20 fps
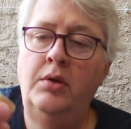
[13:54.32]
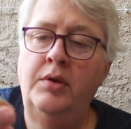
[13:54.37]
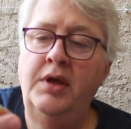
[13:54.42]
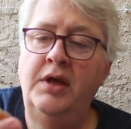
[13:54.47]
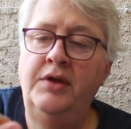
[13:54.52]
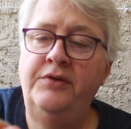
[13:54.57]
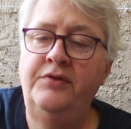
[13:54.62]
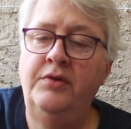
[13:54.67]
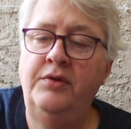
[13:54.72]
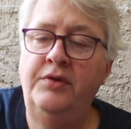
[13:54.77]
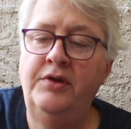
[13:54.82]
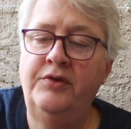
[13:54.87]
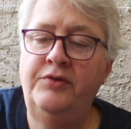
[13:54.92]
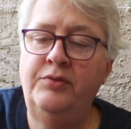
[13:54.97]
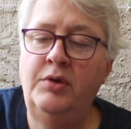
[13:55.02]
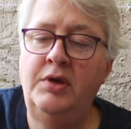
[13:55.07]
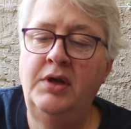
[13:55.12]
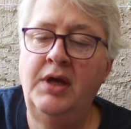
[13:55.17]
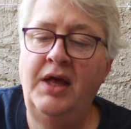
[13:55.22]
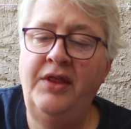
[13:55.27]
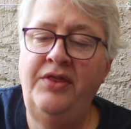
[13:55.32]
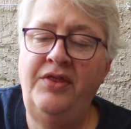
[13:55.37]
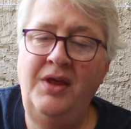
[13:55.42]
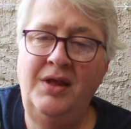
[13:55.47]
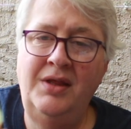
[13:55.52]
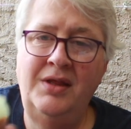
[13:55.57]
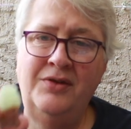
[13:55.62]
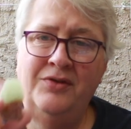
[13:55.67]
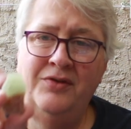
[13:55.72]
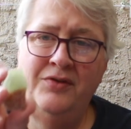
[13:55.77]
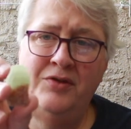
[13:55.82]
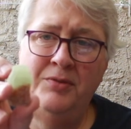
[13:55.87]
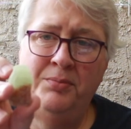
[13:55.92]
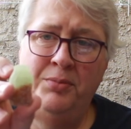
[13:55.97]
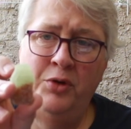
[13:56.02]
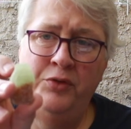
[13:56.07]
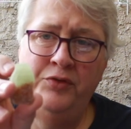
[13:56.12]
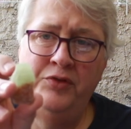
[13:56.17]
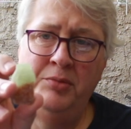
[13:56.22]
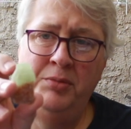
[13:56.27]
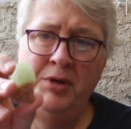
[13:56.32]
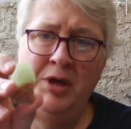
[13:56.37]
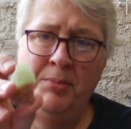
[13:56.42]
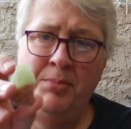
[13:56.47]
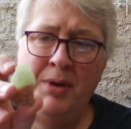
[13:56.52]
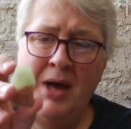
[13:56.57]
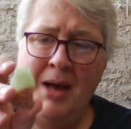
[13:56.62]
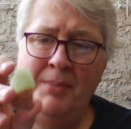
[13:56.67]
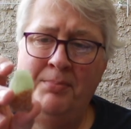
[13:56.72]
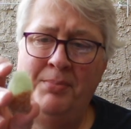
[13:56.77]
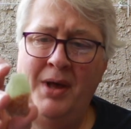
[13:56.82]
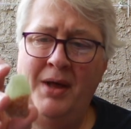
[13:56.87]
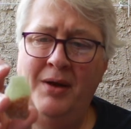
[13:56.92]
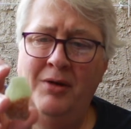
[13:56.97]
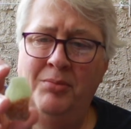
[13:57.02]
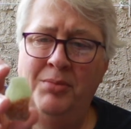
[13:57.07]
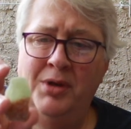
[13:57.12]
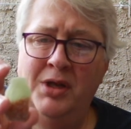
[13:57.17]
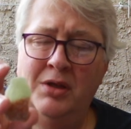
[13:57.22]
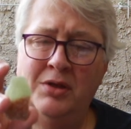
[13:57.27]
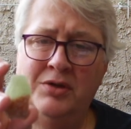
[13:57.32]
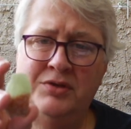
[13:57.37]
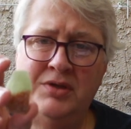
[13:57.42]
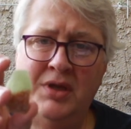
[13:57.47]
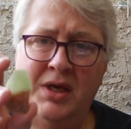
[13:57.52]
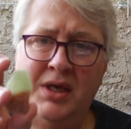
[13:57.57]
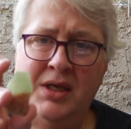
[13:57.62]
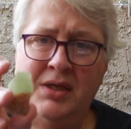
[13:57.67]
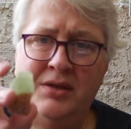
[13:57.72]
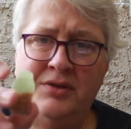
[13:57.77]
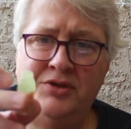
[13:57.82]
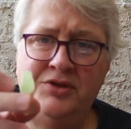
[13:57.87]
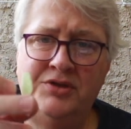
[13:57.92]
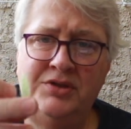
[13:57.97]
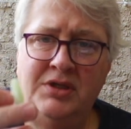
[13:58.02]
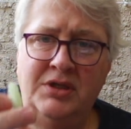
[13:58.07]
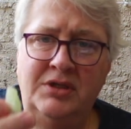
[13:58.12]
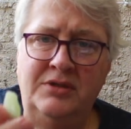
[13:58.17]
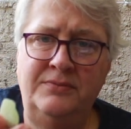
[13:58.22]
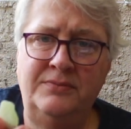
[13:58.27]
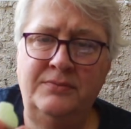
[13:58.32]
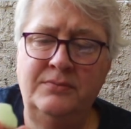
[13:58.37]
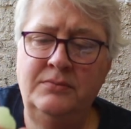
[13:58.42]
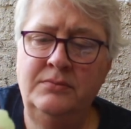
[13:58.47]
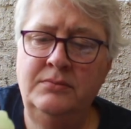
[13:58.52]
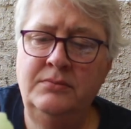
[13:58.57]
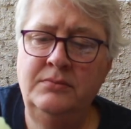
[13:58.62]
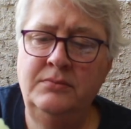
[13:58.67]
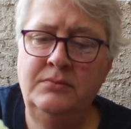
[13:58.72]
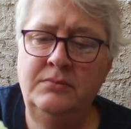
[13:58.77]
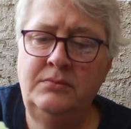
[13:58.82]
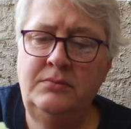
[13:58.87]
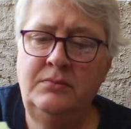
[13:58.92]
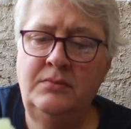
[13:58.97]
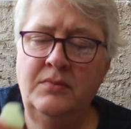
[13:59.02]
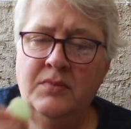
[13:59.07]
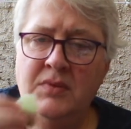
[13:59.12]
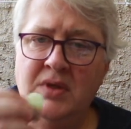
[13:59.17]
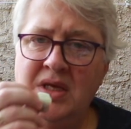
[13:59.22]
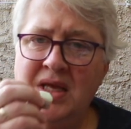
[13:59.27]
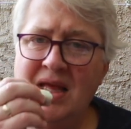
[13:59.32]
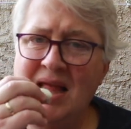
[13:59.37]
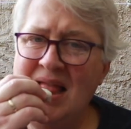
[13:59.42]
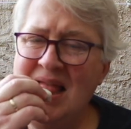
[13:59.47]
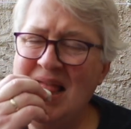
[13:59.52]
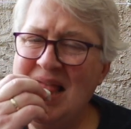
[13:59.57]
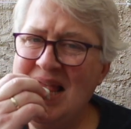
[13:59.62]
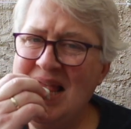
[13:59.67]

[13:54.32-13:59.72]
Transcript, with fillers: Okay, so this one, I think this is supposed to be a pop bottle, but it looks like it just didn't. Yeah.